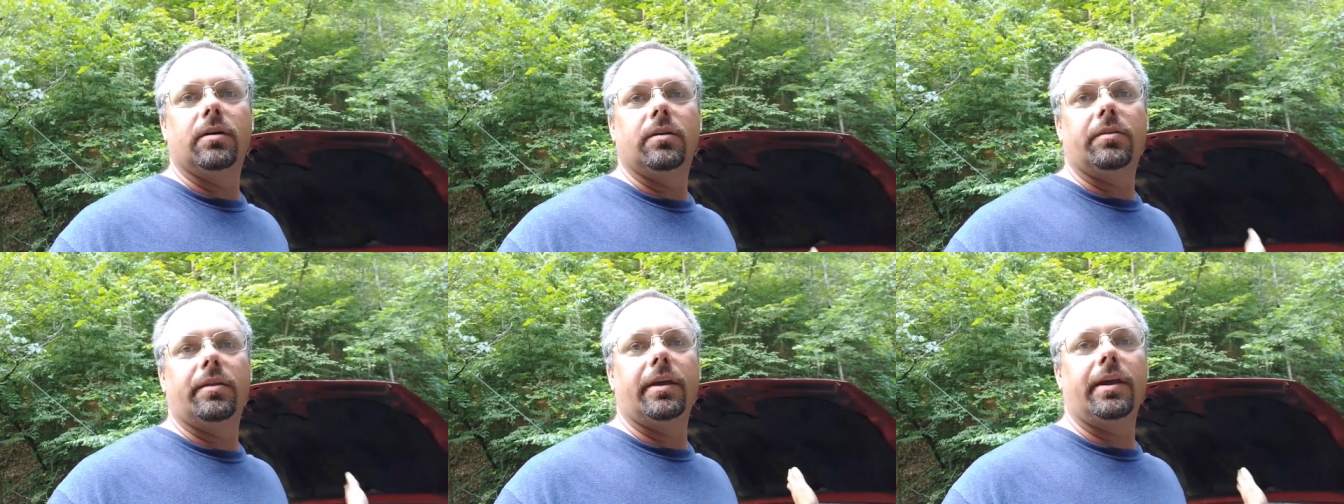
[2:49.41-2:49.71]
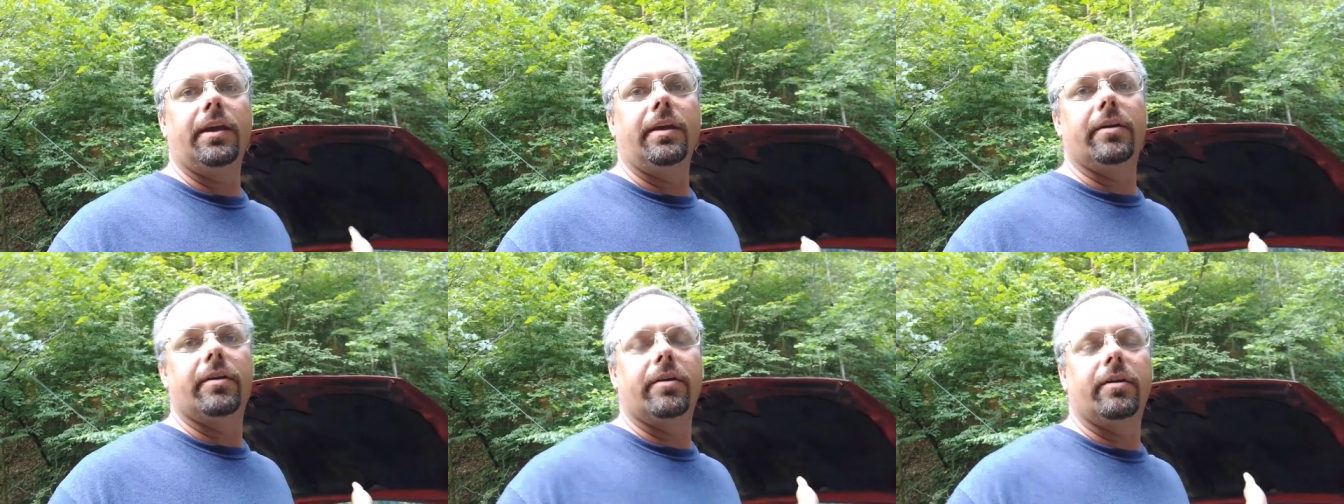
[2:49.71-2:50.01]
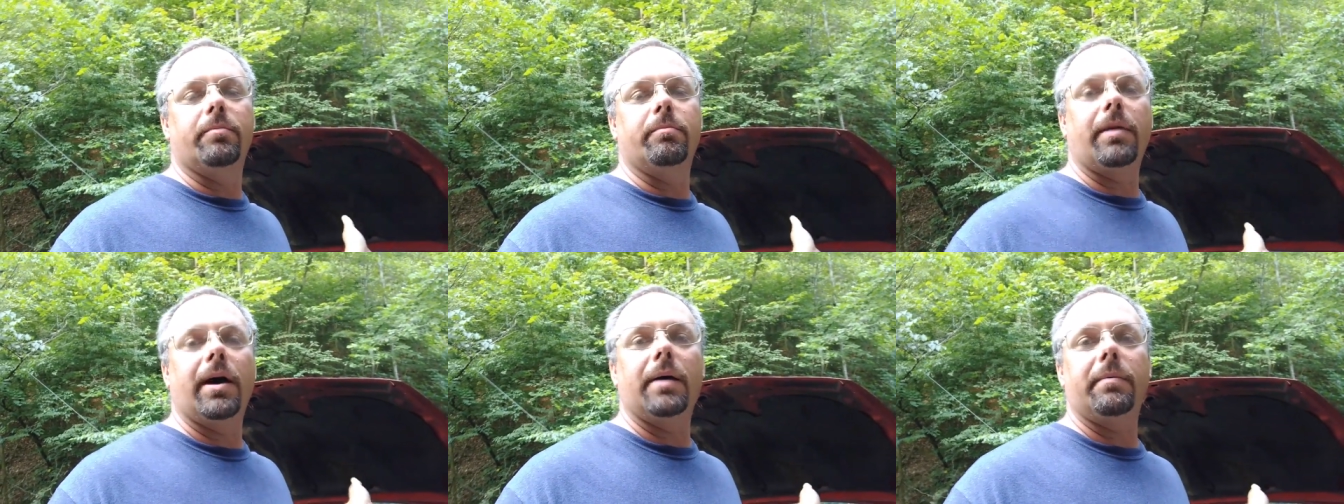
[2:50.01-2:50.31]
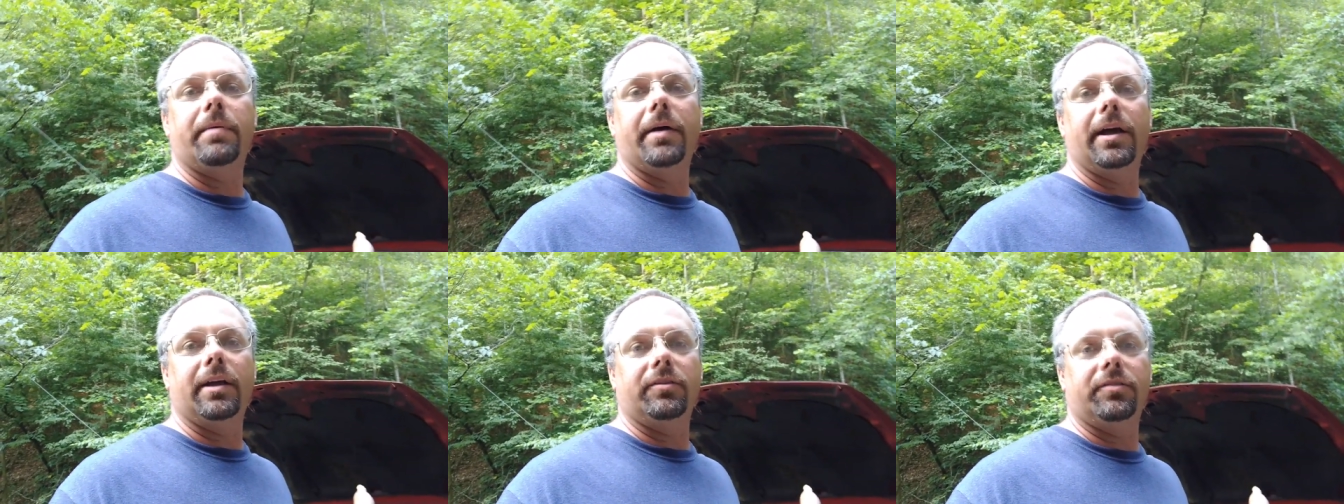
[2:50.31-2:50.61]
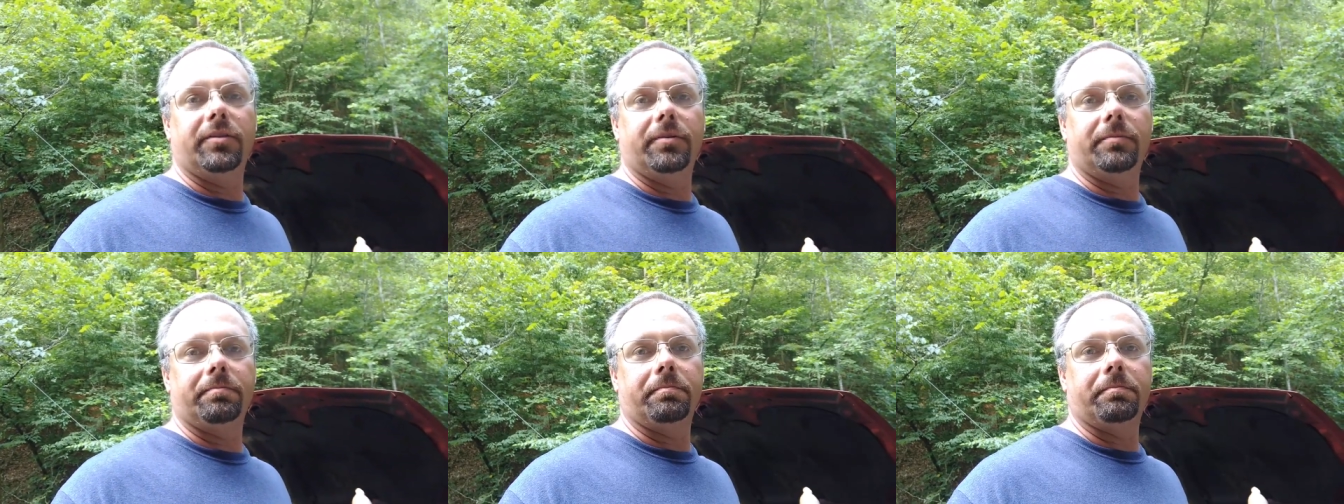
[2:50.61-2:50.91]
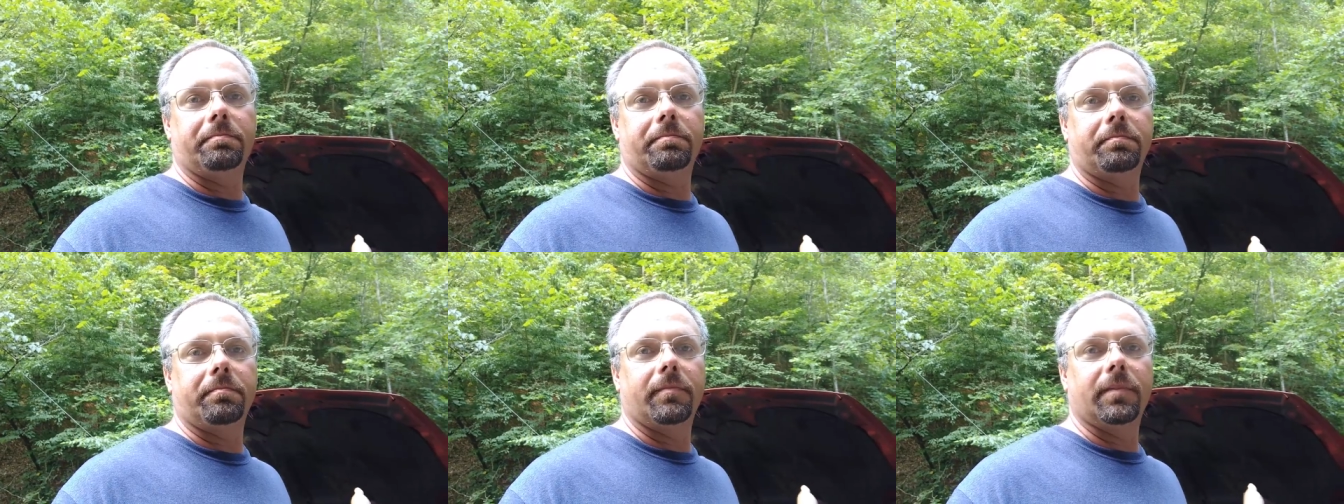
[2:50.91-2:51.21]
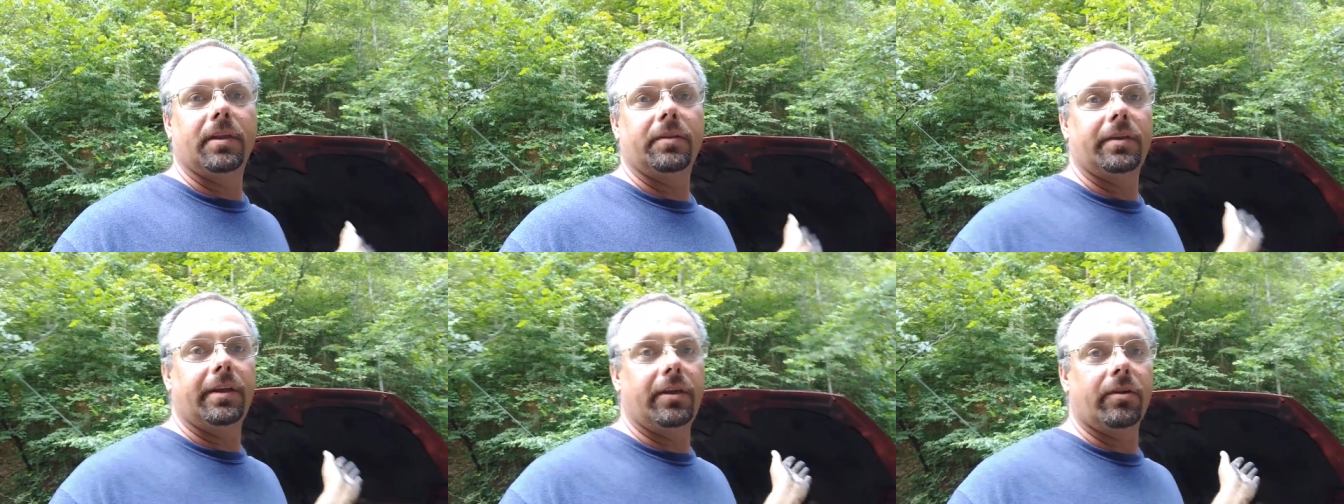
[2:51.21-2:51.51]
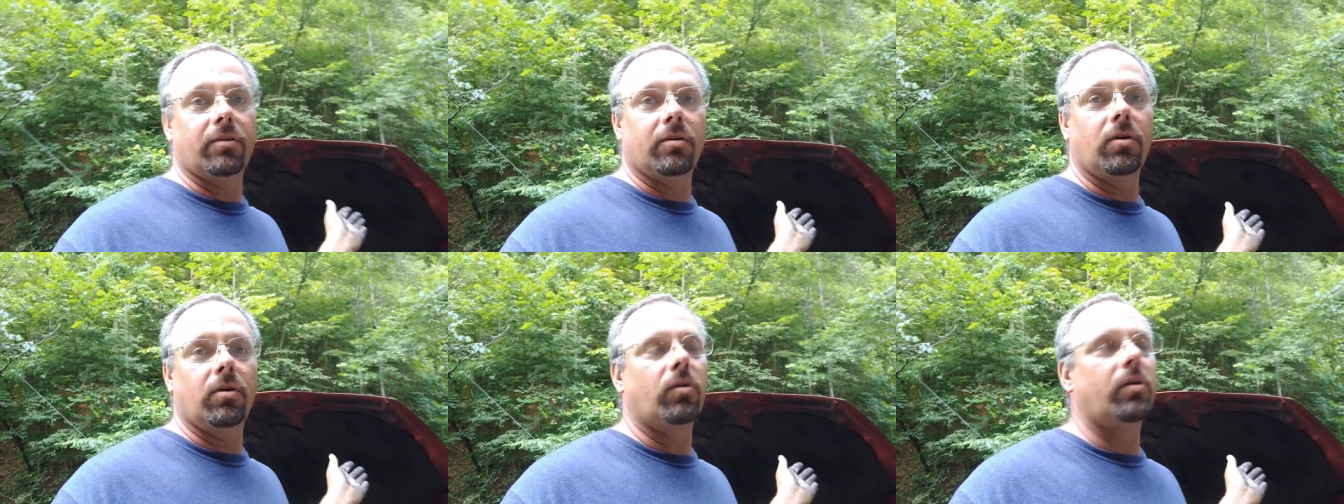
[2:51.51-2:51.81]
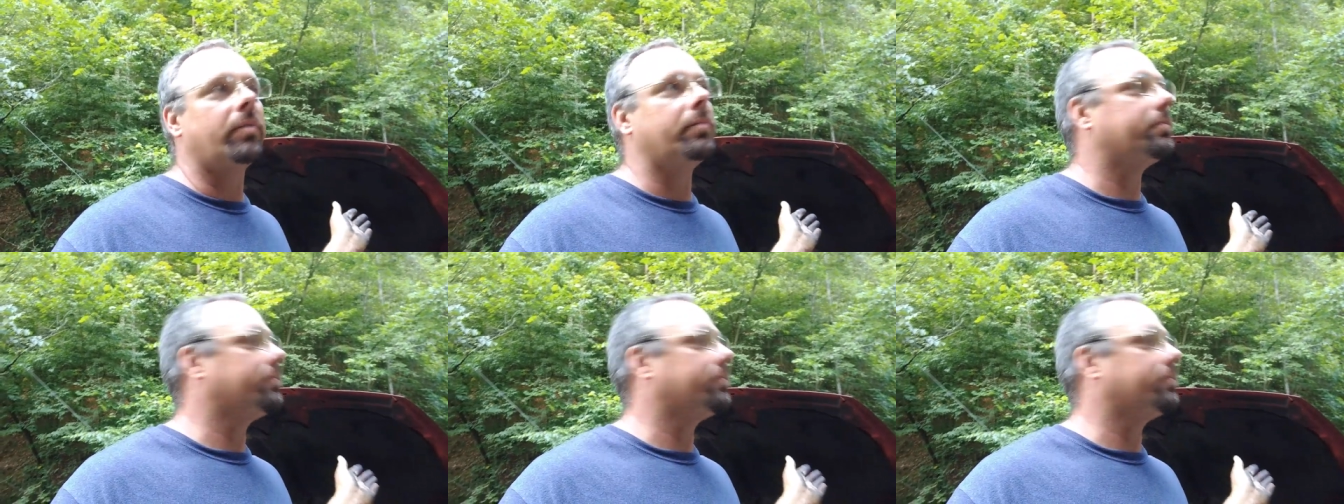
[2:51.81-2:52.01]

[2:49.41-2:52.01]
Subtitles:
the heater and bypass it, the heater core,